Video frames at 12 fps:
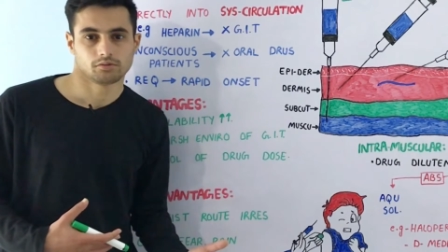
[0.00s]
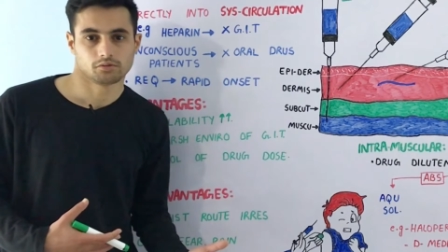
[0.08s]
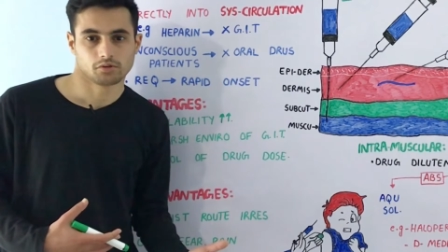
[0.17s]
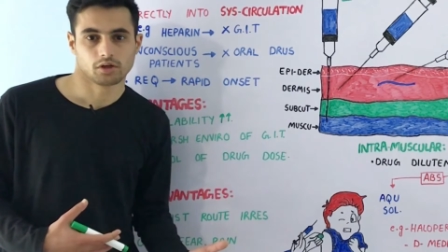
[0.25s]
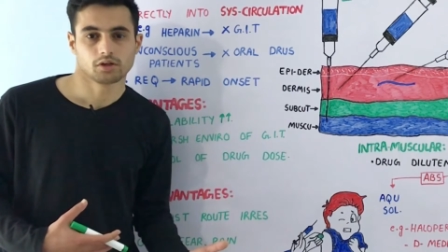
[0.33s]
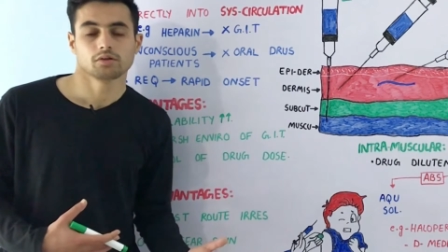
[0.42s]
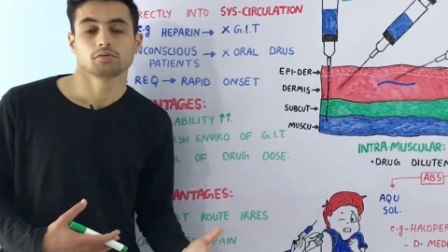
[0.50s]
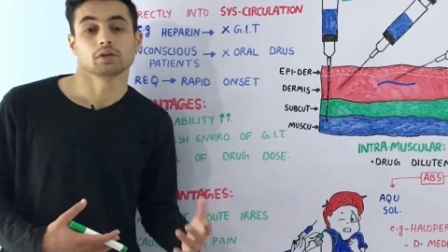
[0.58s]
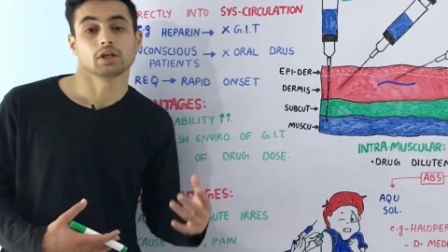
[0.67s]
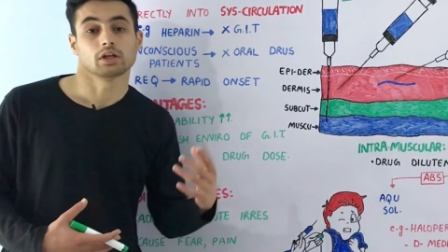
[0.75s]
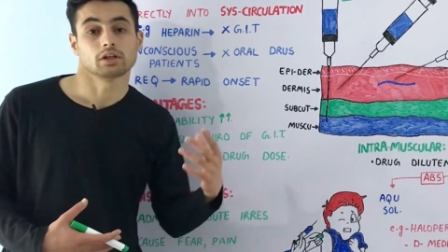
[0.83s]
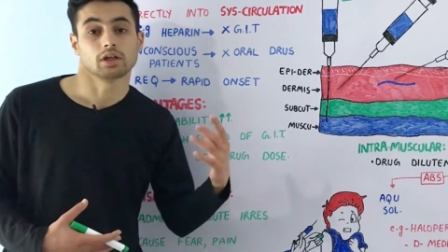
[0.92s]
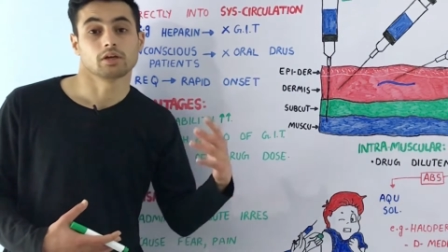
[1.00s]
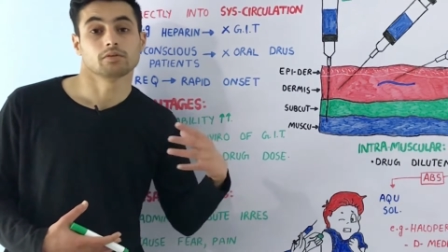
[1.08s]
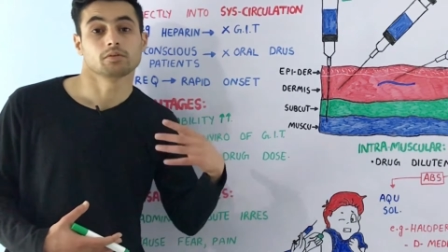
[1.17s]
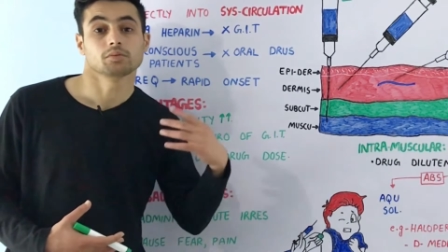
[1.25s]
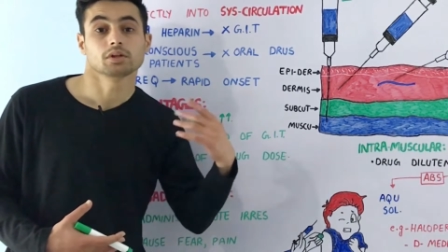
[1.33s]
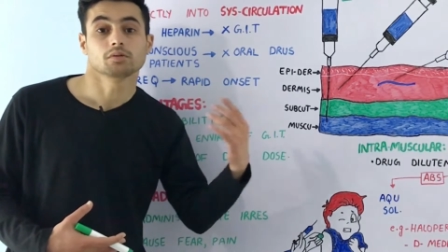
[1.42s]
drug, we can give
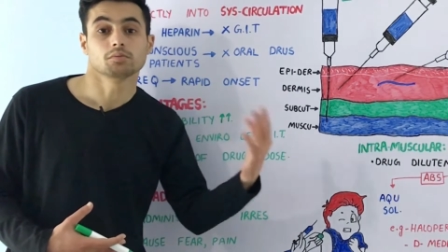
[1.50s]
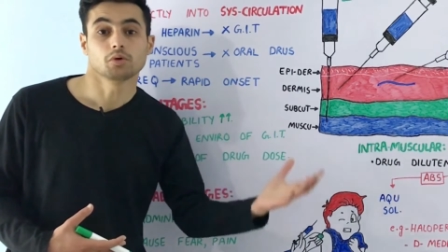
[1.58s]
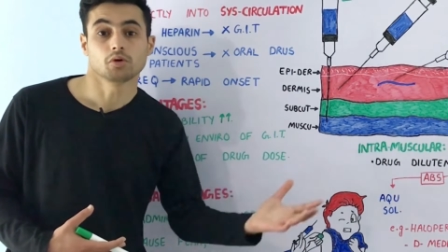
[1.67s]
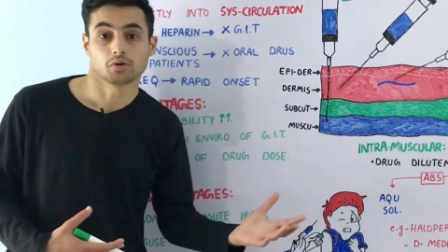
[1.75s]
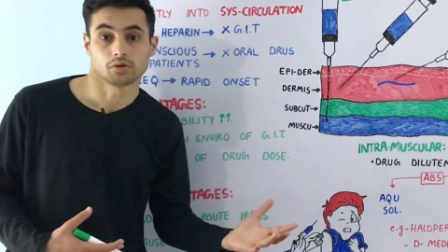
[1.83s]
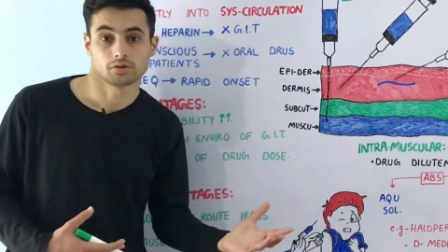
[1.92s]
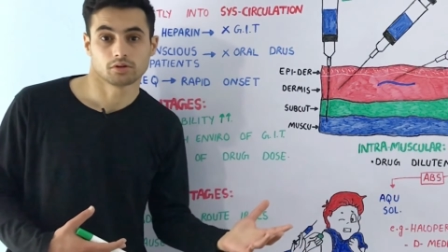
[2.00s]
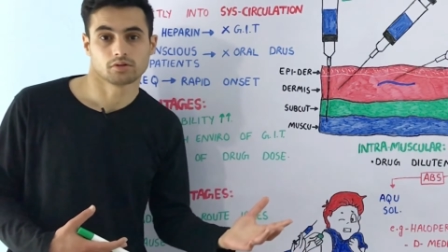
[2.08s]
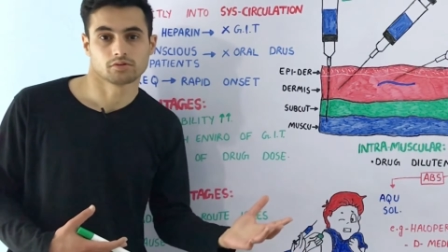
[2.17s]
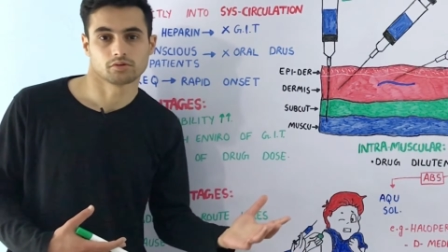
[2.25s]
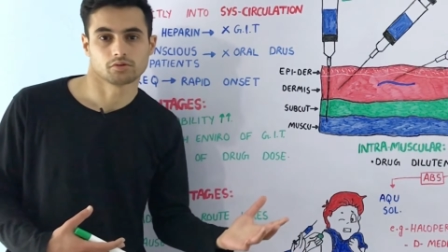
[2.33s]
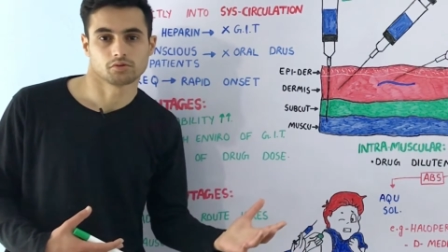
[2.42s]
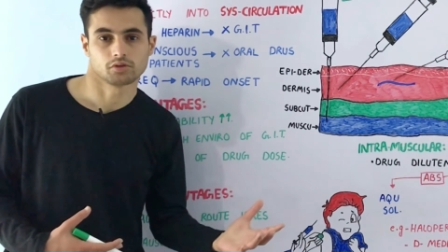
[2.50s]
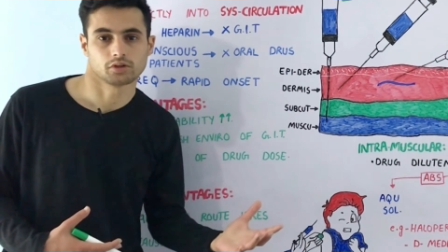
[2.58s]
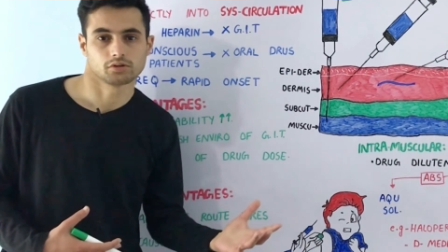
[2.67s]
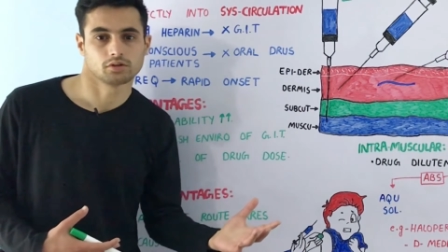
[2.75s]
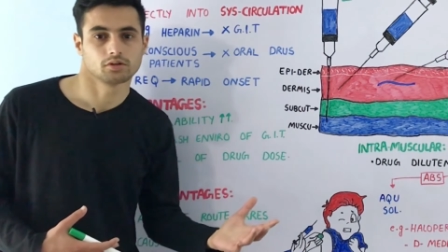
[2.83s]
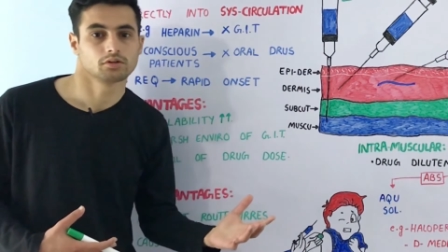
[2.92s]
him the more
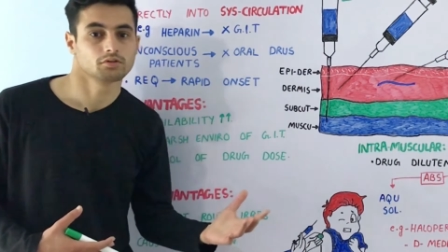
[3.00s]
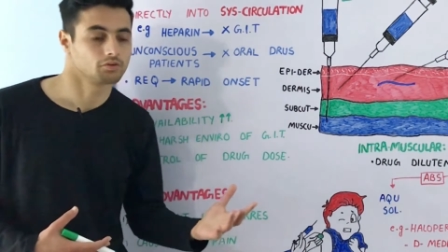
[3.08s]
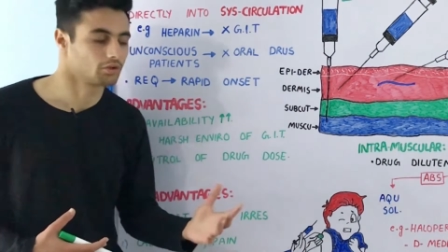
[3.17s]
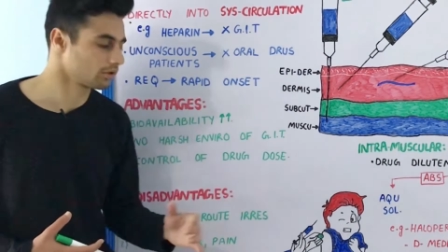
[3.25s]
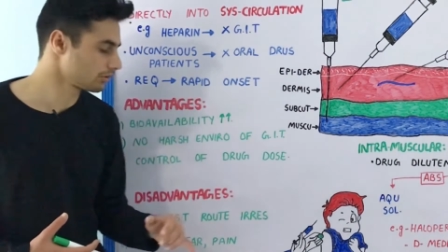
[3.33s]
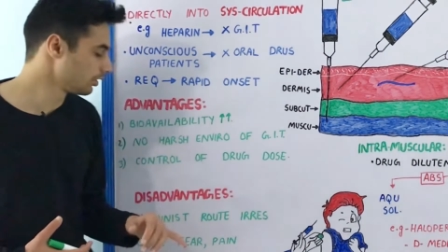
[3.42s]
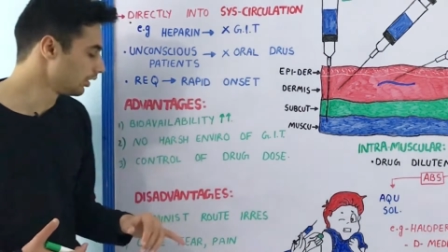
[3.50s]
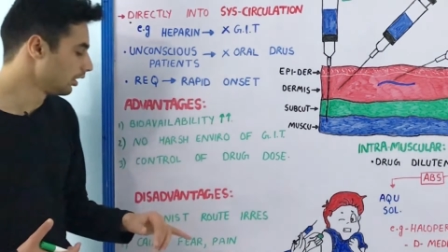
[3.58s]
concentrated drug.